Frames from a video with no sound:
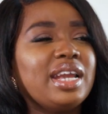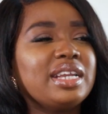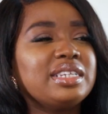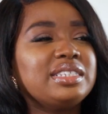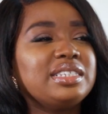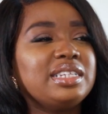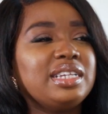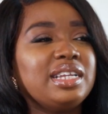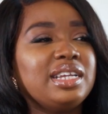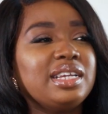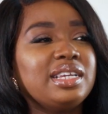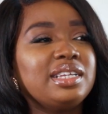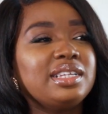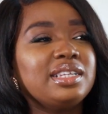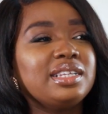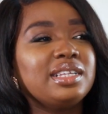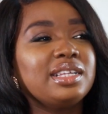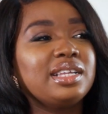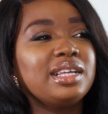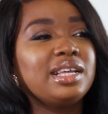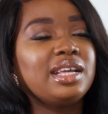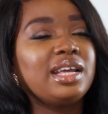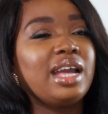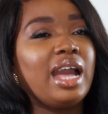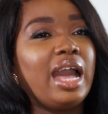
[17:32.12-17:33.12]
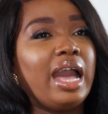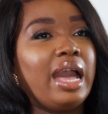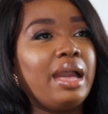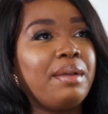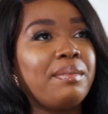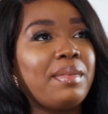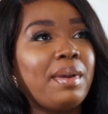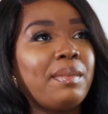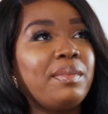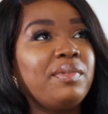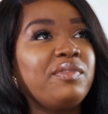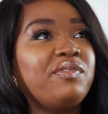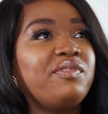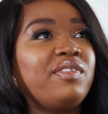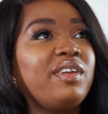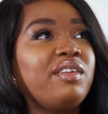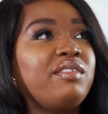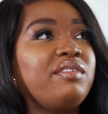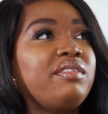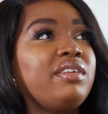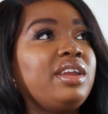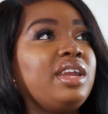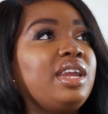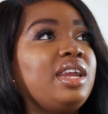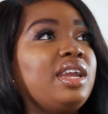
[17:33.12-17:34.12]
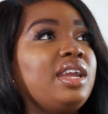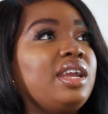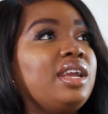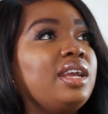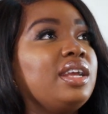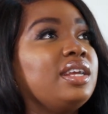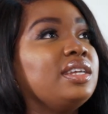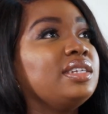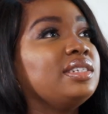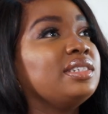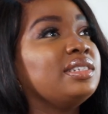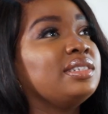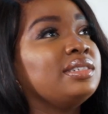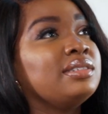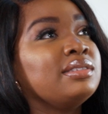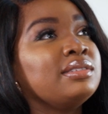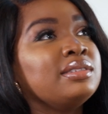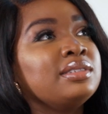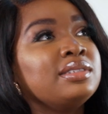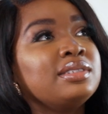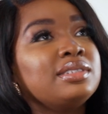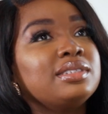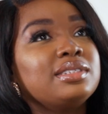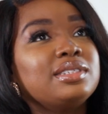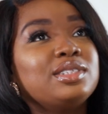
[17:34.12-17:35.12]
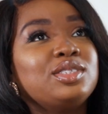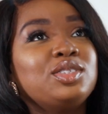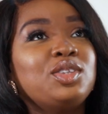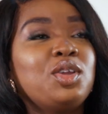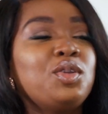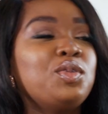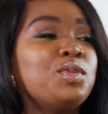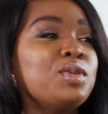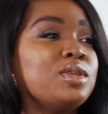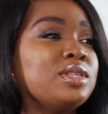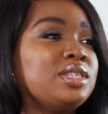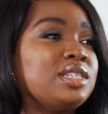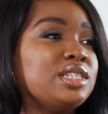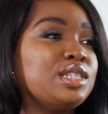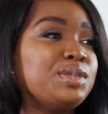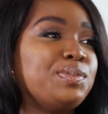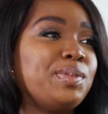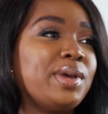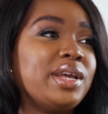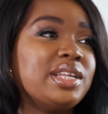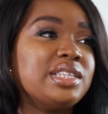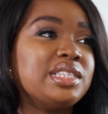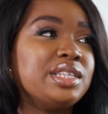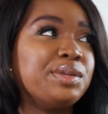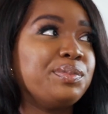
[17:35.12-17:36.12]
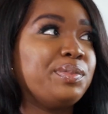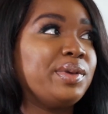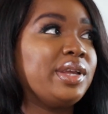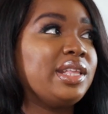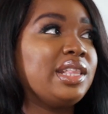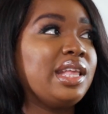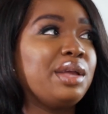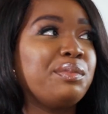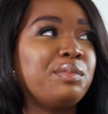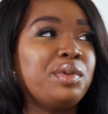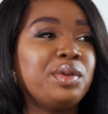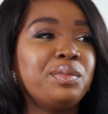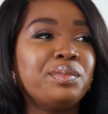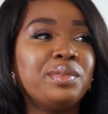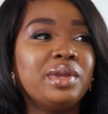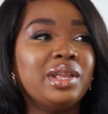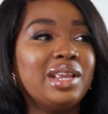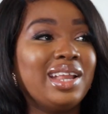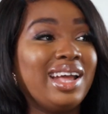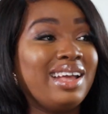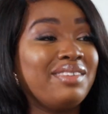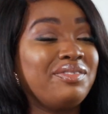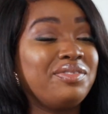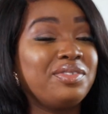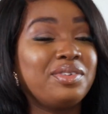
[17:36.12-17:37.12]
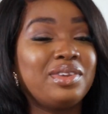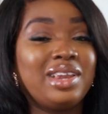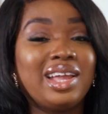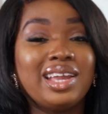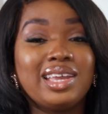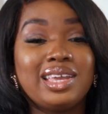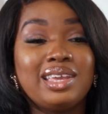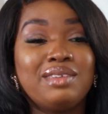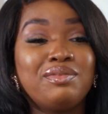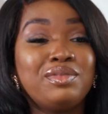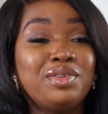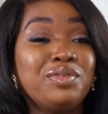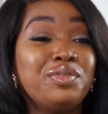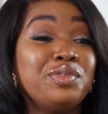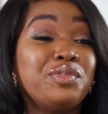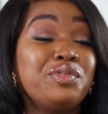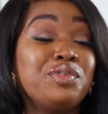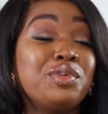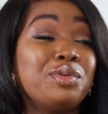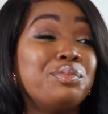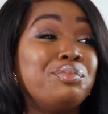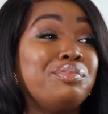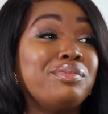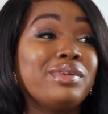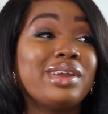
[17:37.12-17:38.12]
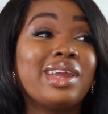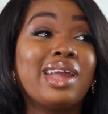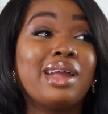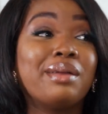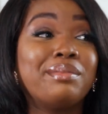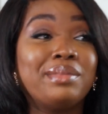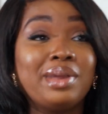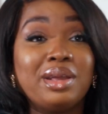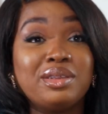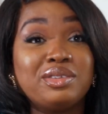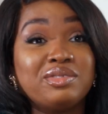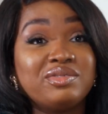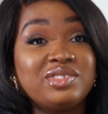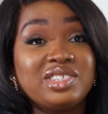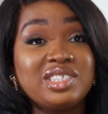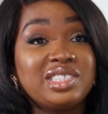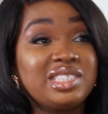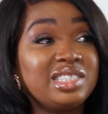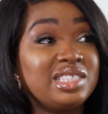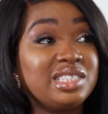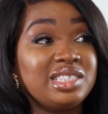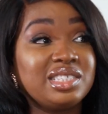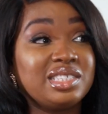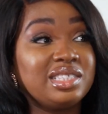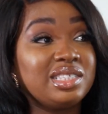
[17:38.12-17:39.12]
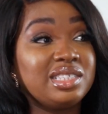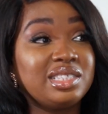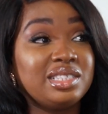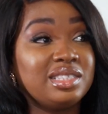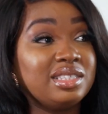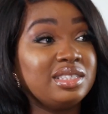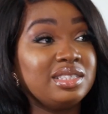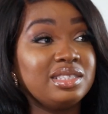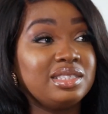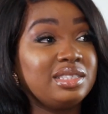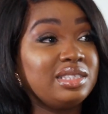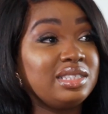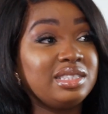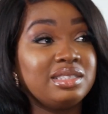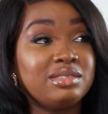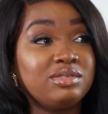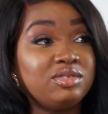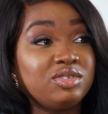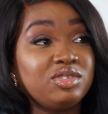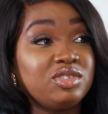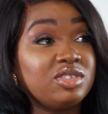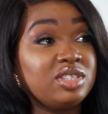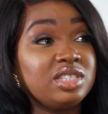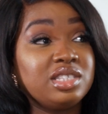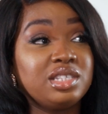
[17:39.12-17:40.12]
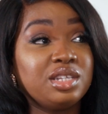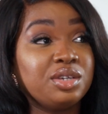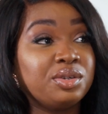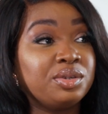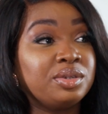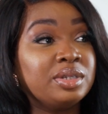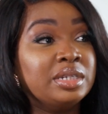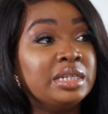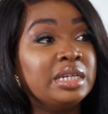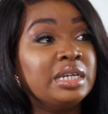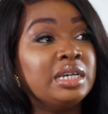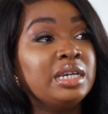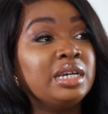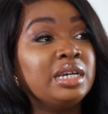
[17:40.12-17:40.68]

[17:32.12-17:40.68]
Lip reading: actually. I'm a very no-nonsense person, but in that moment, I feel like even if you throw a brick at me, I'd have just stood still.